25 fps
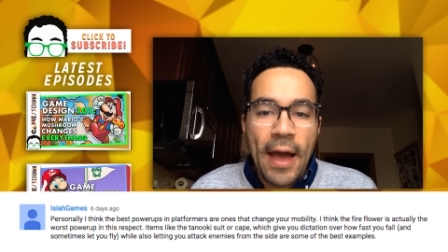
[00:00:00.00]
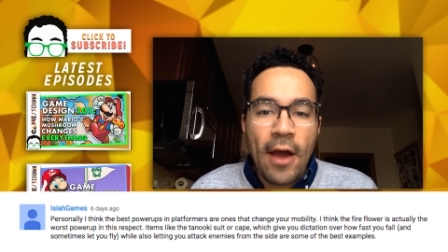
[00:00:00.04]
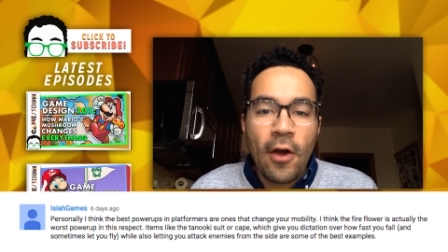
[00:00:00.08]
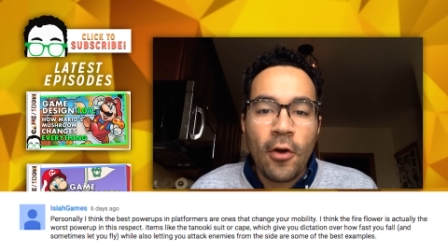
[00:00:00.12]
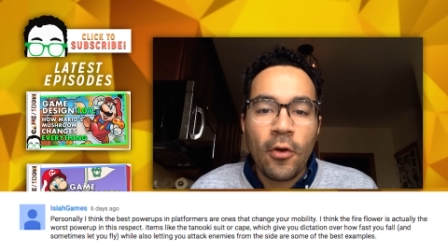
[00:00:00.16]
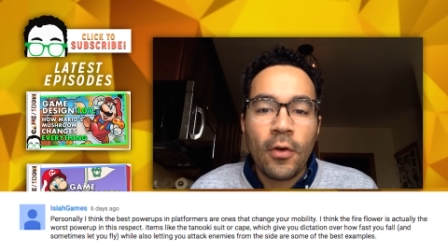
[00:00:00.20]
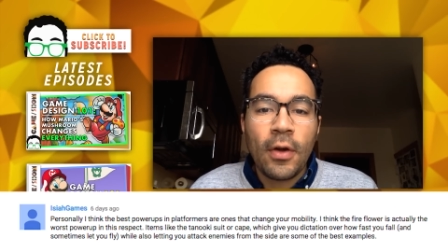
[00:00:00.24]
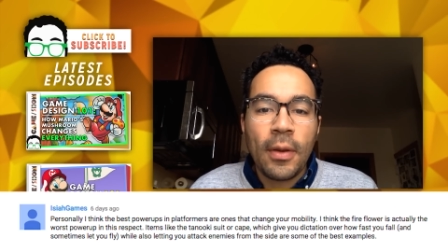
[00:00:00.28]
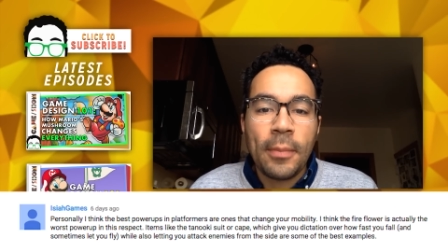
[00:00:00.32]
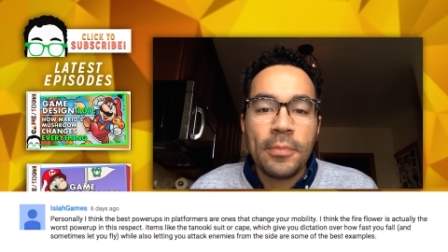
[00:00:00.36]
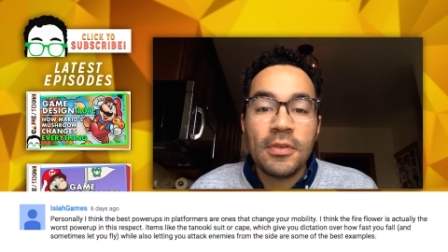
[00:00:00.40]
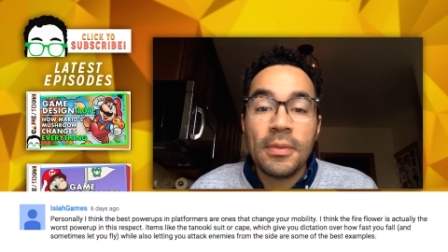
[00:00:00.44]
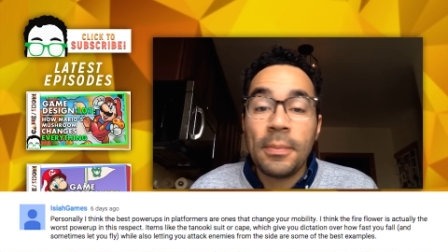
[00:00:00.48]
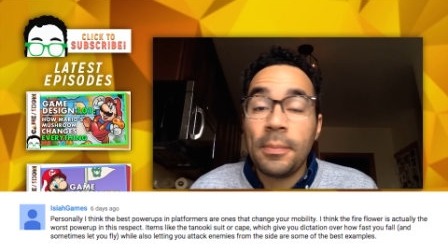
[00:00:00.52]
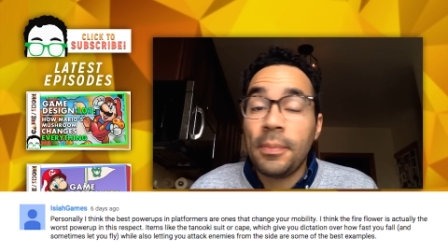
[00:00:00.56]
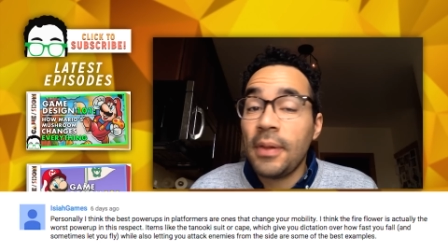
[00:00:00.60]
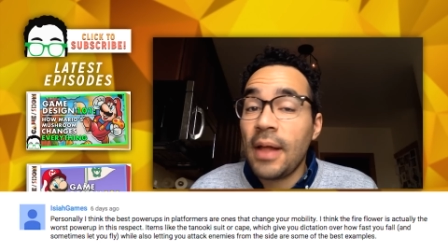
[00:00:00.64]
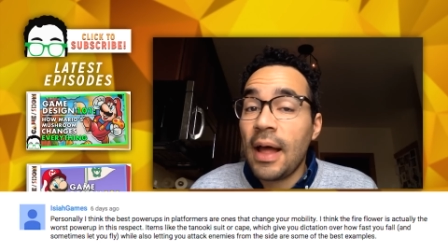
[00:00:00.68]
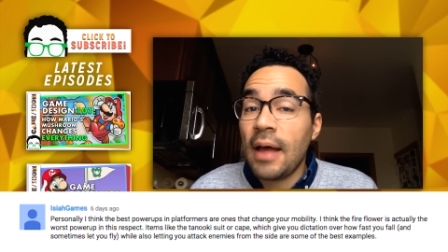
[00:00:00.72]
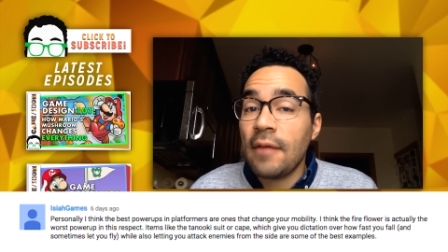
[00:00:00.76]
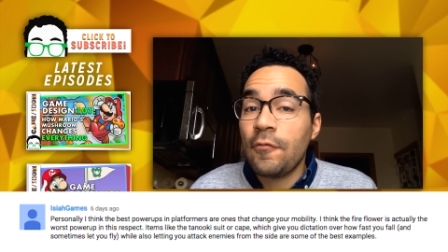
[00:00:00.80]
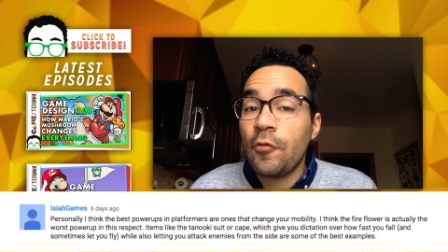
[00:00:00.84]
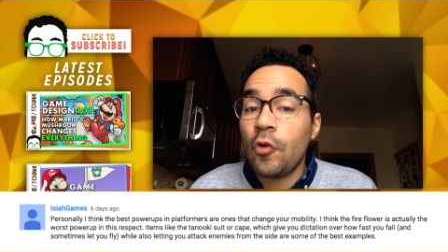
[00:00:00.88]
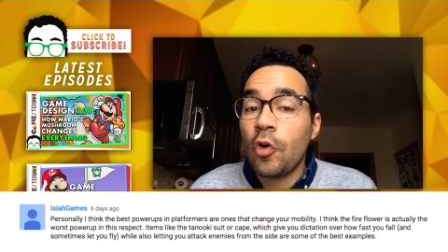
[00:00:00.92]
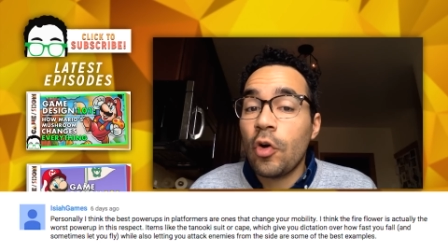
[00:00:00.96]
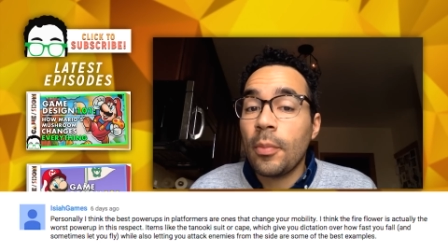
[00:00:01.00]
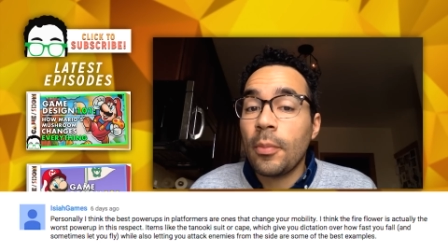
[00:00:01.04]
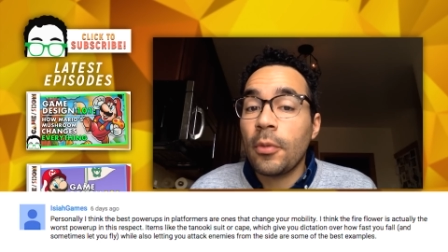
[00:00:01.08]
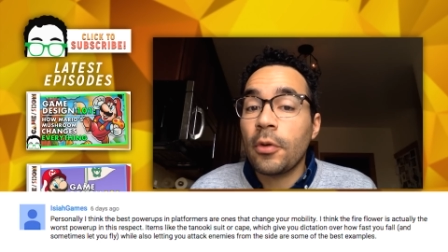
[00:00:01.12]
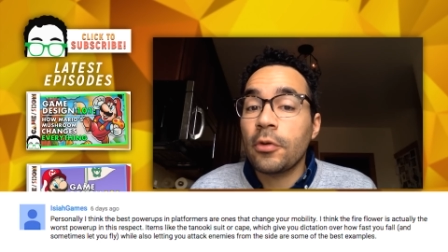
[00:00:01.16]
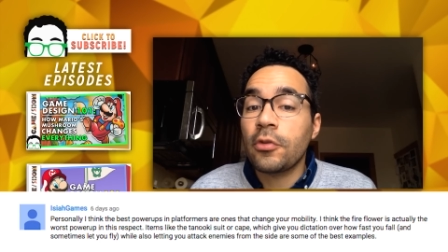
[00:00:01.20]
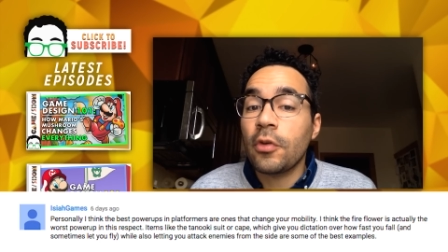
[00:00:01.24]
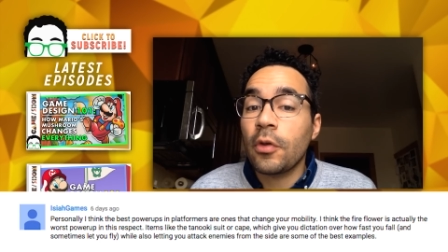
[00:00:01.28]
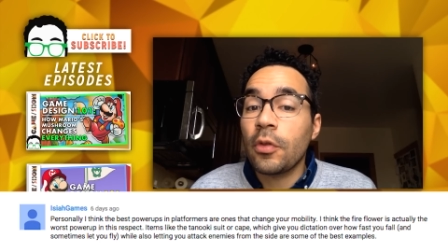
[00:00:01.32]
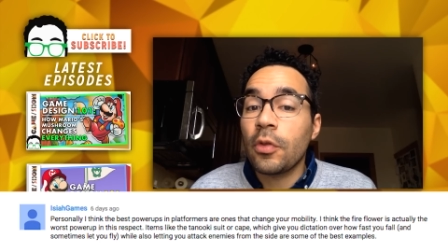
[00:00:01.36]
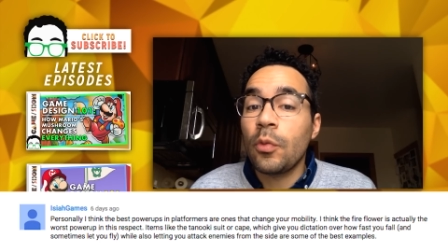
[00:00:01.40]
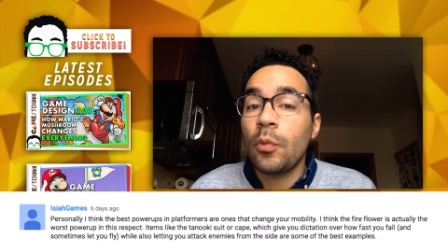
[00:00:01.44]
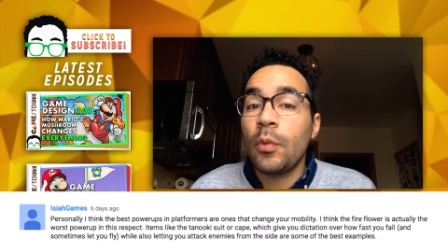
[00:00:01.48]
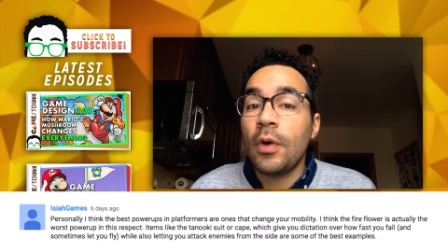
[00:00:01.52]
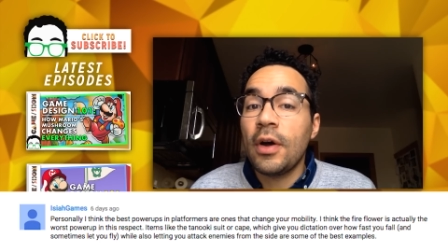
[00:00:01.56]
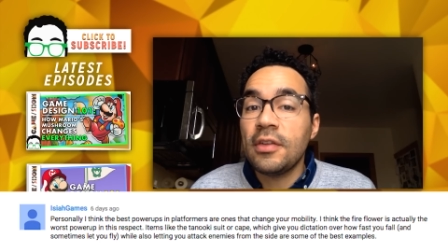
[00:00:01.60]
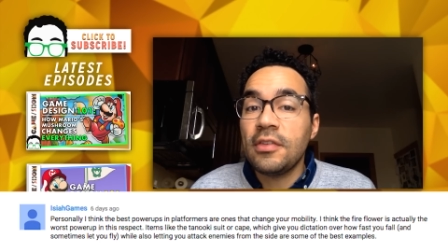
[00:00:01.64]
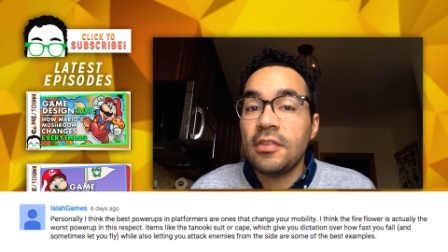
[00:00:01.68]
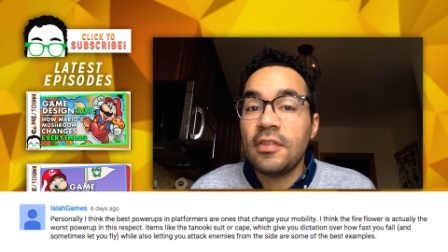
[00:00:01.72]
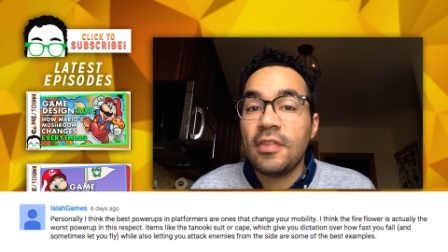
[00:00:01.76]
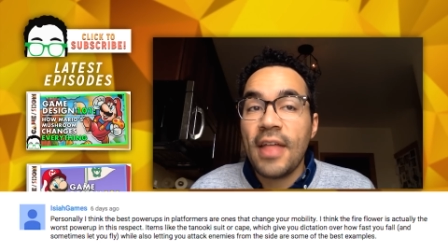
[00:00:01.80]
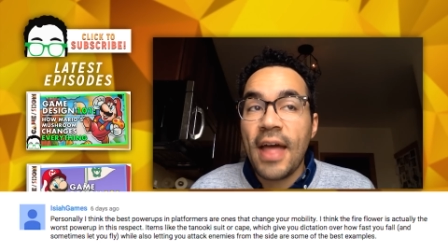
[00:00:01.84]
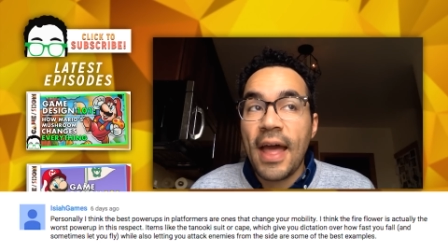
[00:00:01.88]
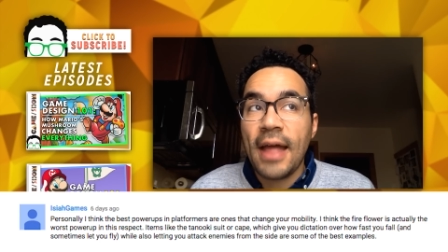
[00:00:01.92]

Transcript: power ups in platformers are the ones